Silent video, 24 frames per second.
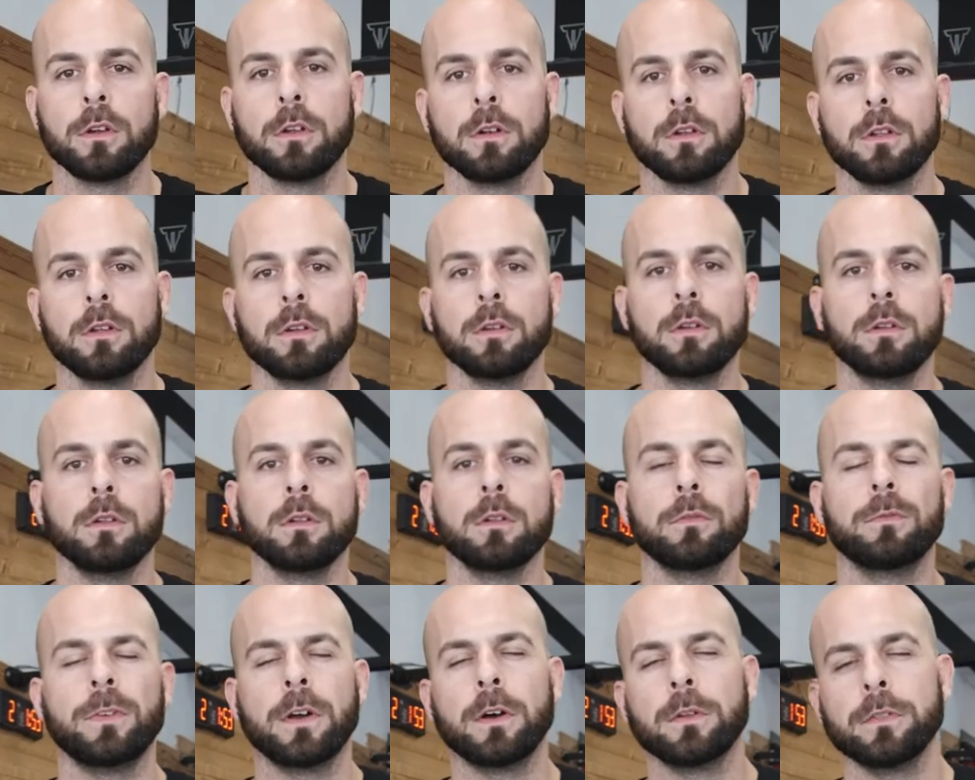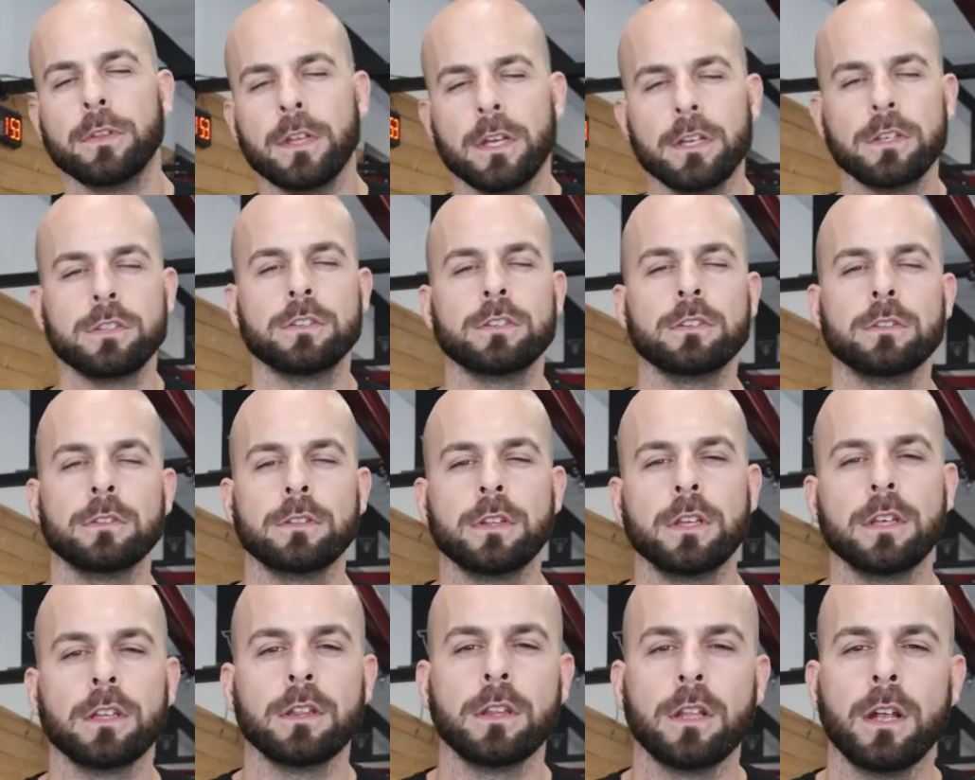on a little foundation
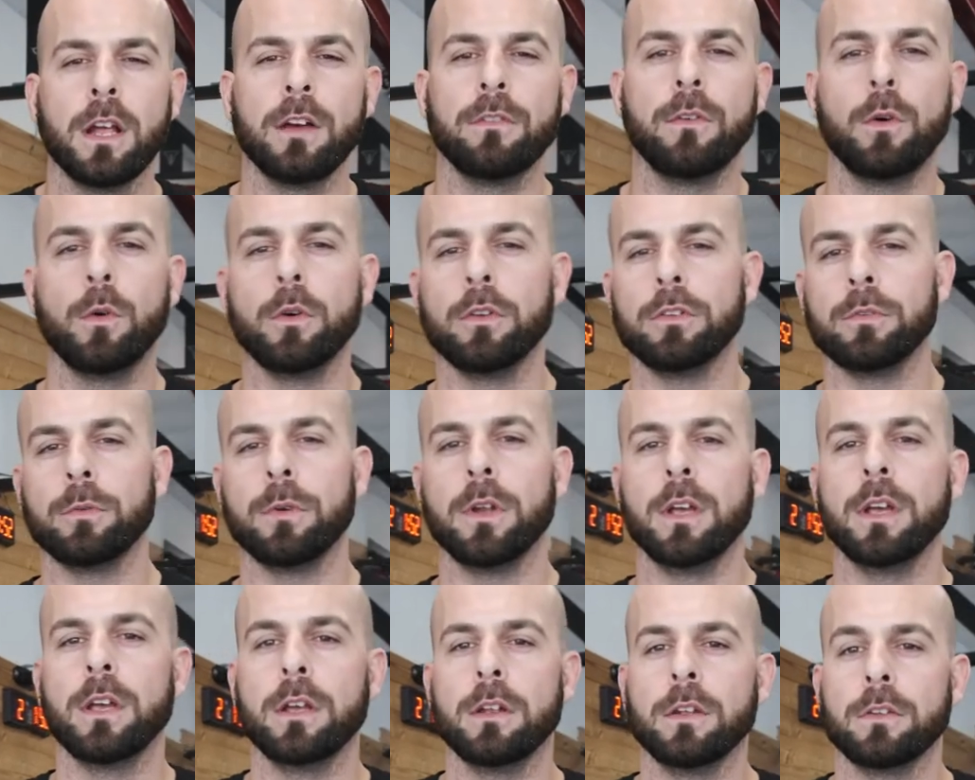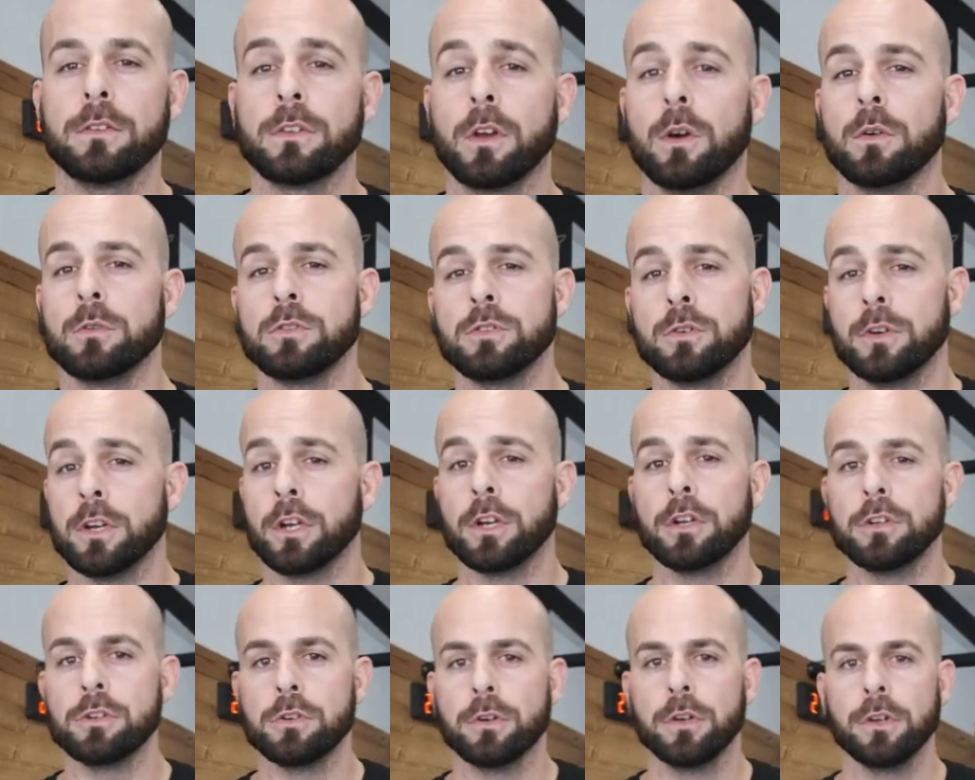thing that I've always ran. It's called
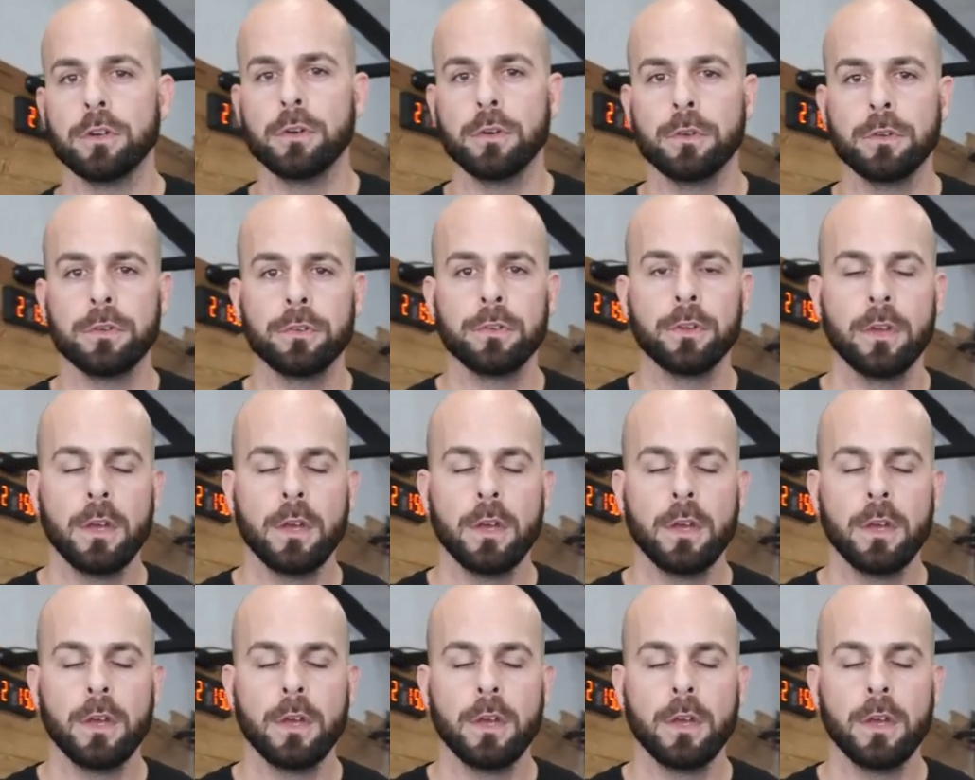trigger drills.